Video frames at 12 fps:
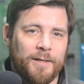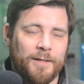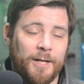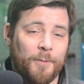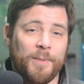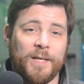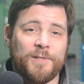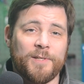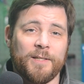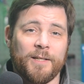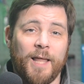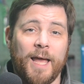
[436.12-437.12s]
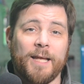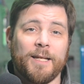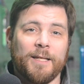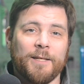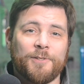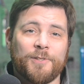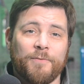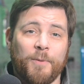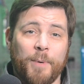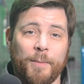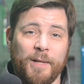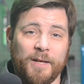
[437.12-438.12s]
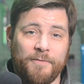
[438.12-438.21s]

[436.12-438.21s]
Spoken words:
Now, placing the likeness of the public